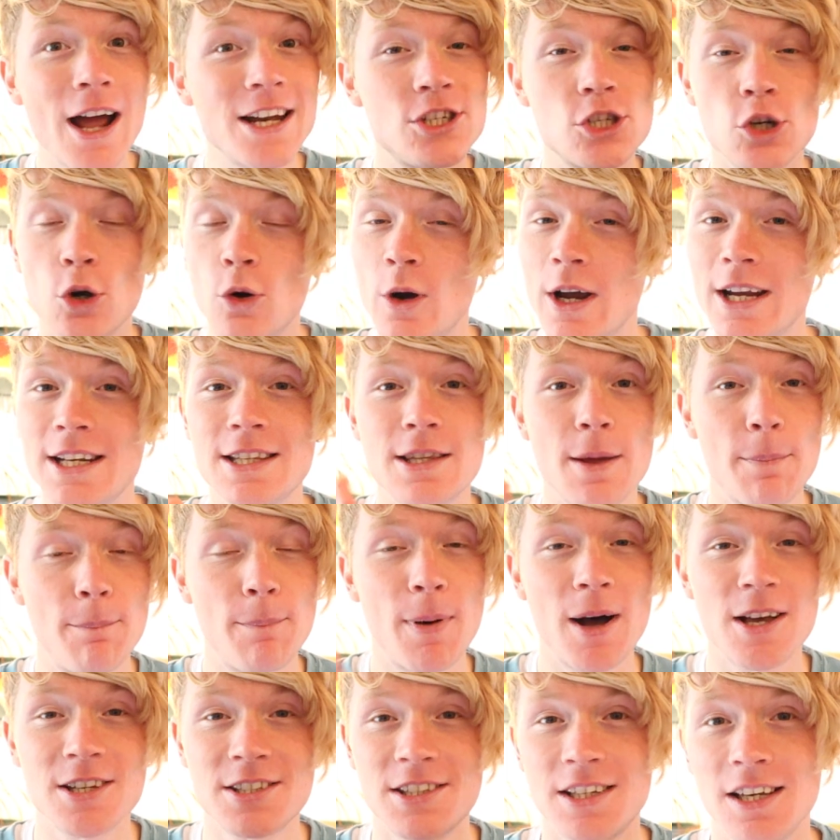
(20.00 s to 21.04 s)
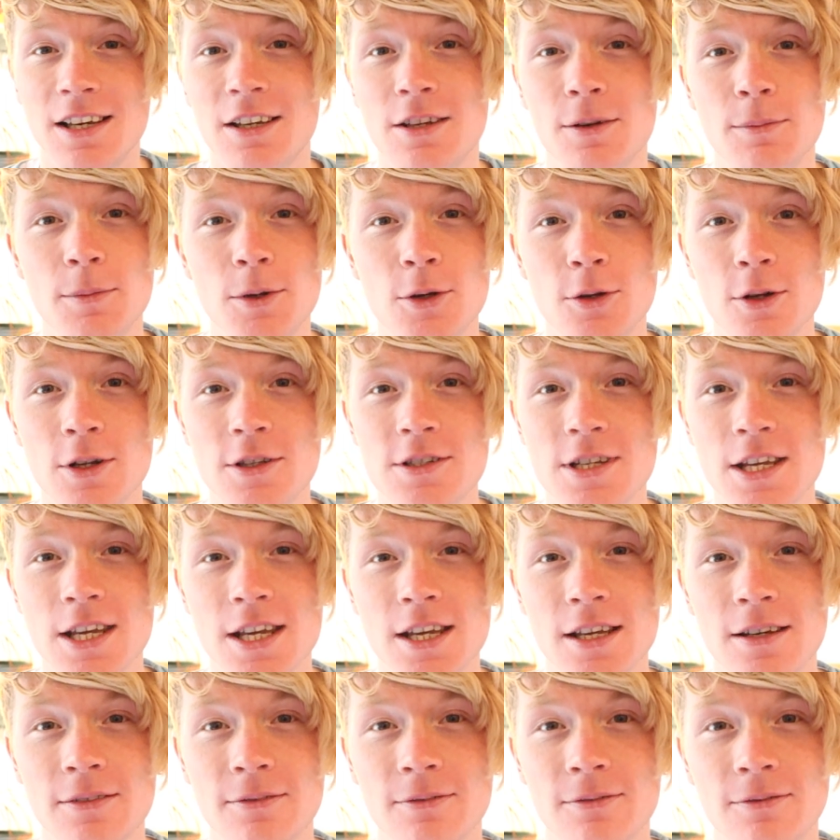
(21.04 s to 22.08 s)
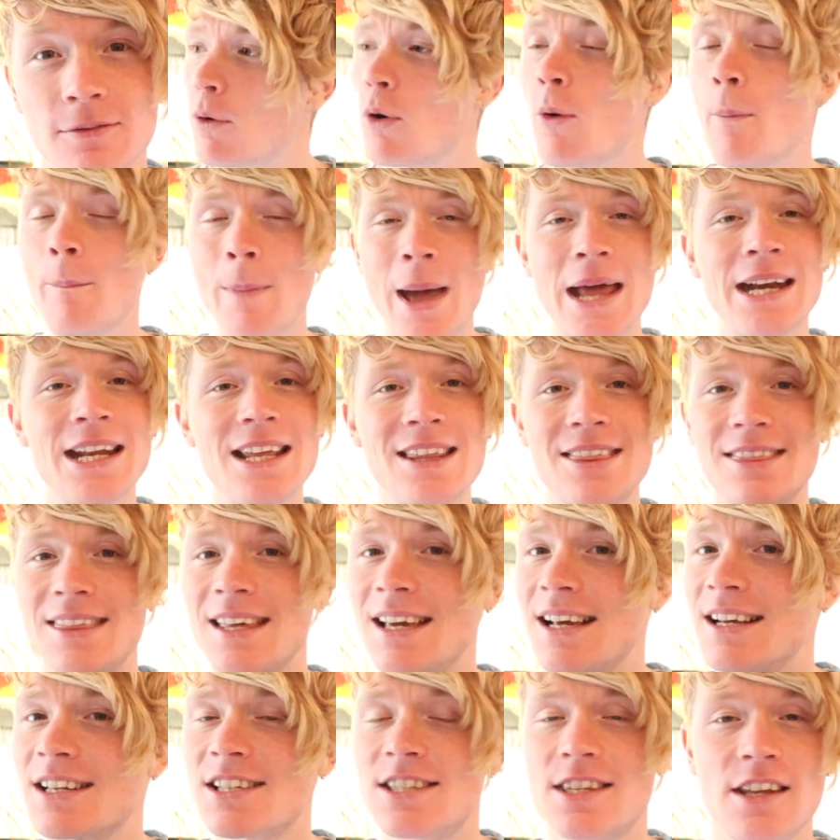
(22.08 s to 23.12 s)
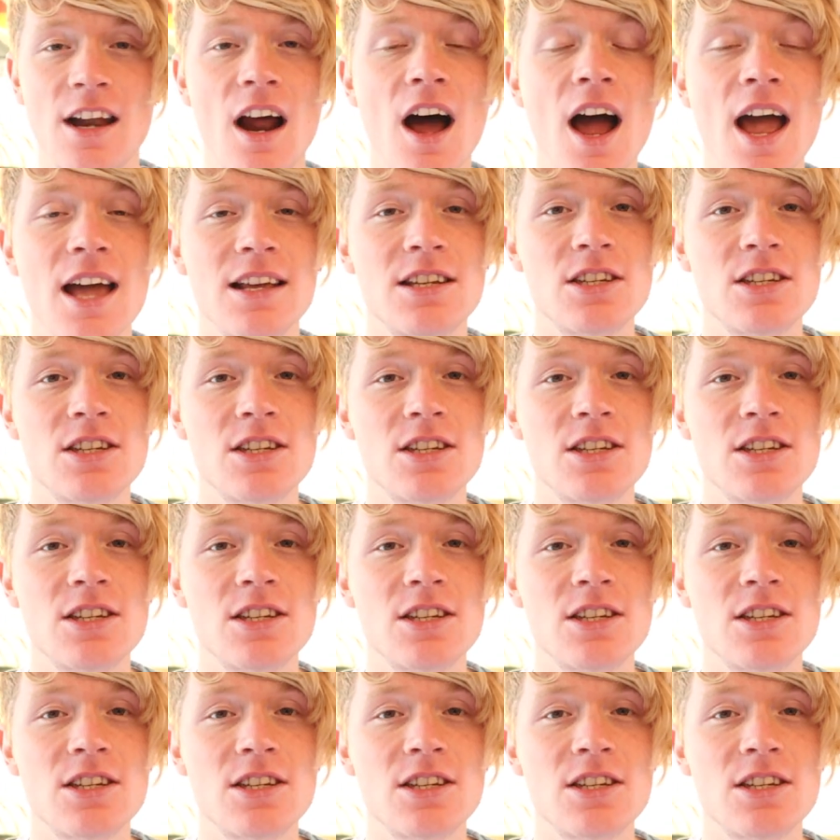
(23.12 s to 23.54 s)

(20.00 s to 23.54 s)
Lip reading: I joined the busking community, there were many things that I